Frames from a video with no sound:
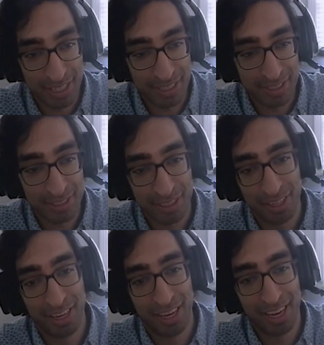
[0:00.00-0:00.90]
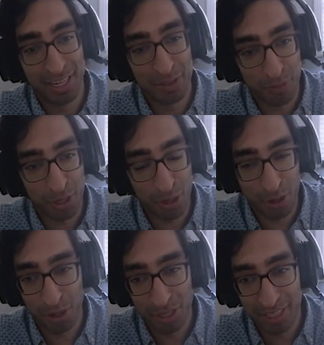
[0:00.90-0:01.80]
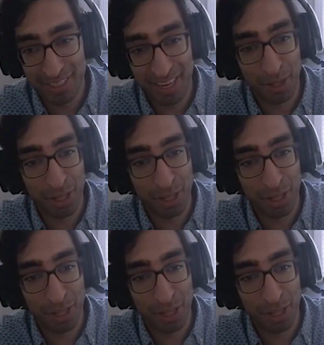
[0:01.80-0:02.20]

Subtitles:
is it's very hard to tell